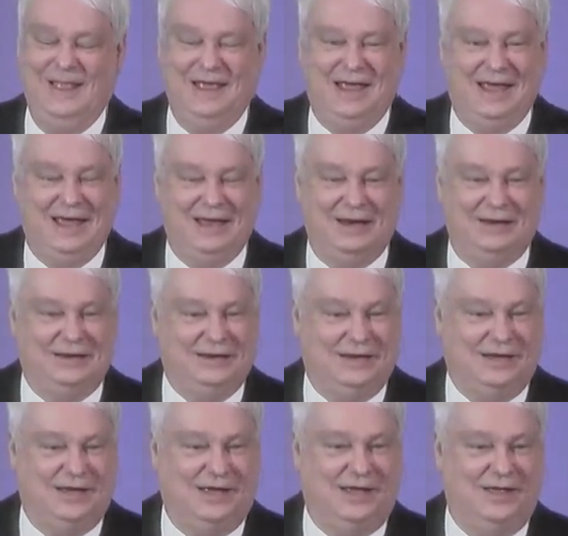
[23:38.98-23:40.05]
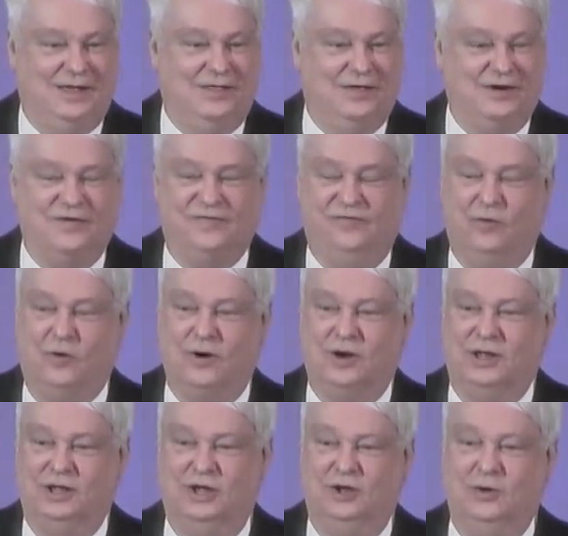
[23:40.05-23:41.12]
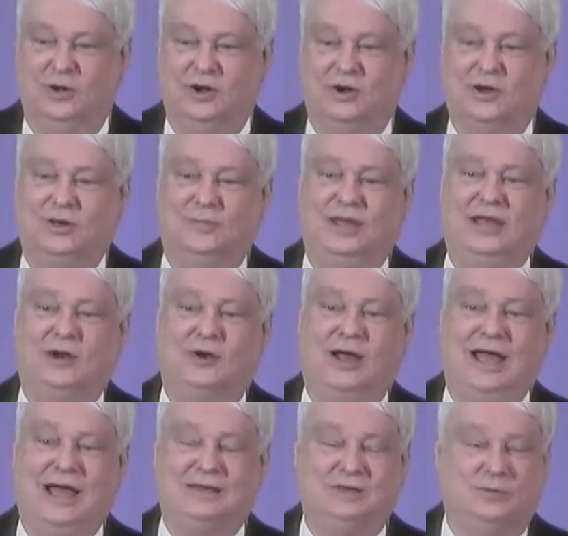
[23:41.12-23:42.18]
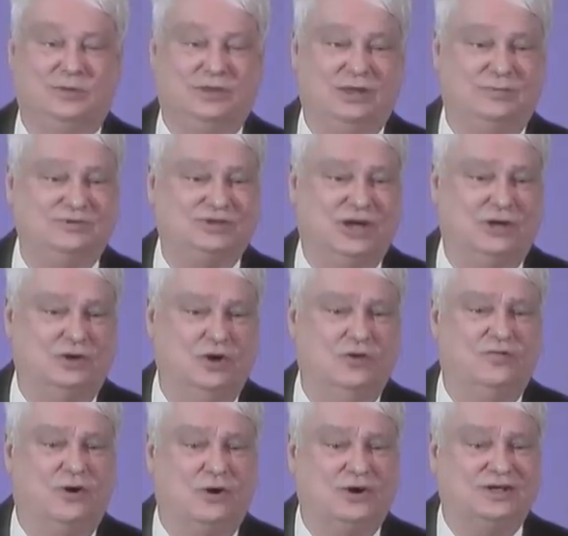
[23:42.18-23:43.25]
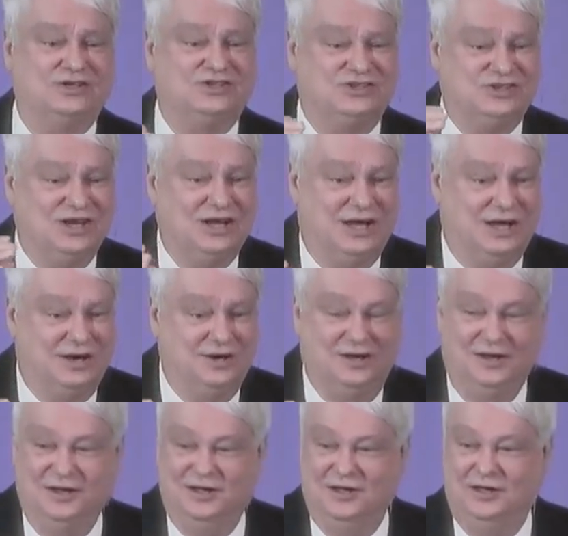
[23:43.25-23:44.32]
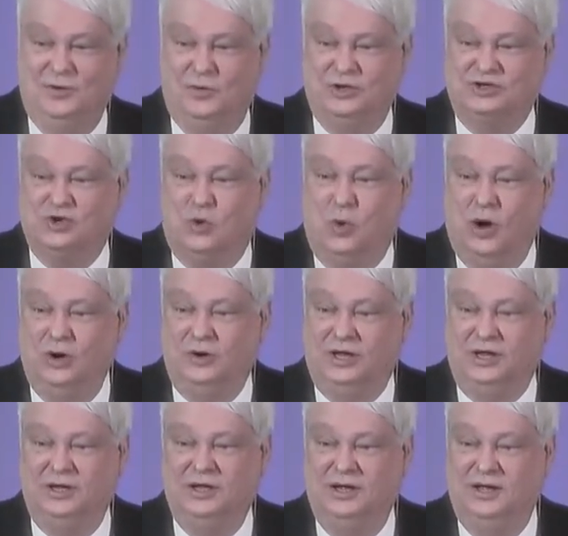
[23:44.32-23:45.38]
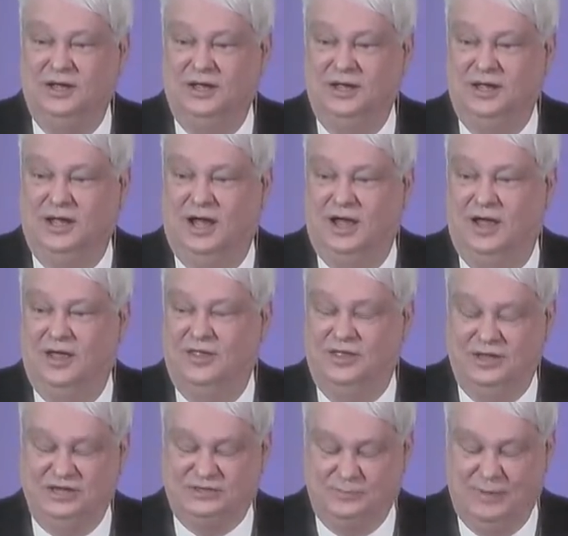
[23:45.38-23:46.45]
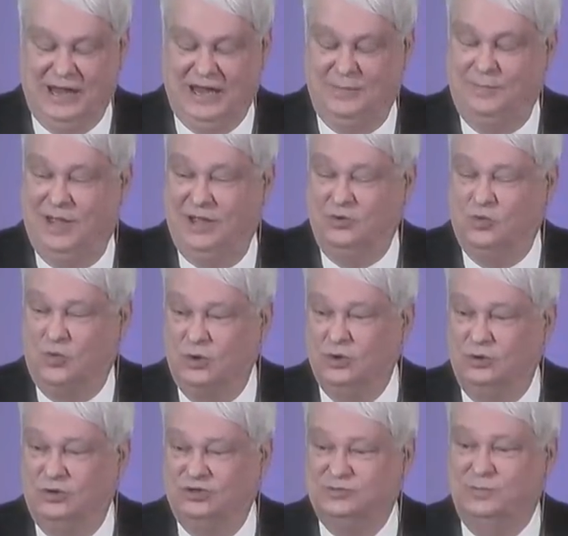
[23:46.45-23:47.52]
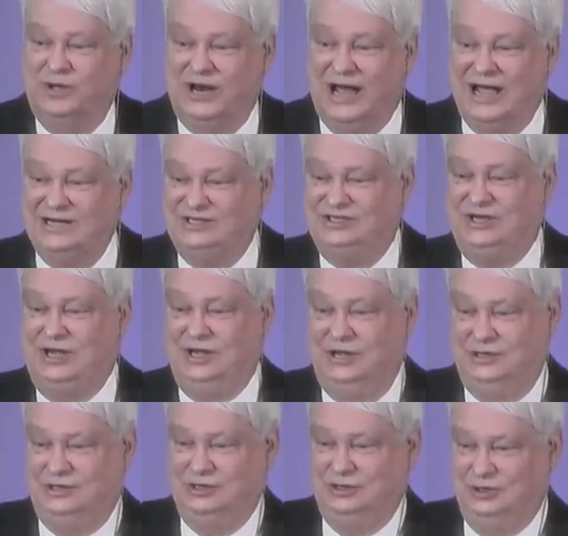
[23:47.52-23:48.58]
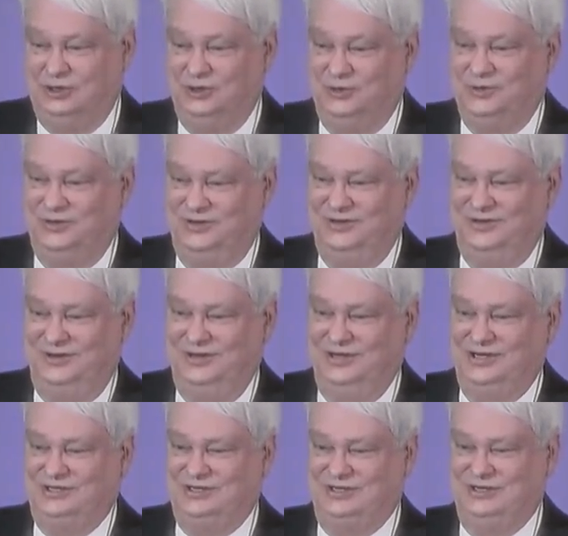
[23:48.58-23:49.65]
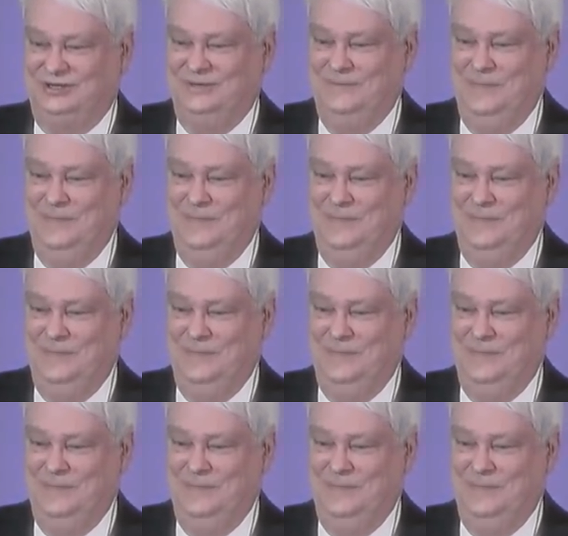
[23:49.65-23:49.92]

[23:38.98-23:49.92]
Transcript: And uh, therefore, you hear him interacting with them saying, You have heard it said, where he's quoting uh, these man made rules, but I say unto you, you see.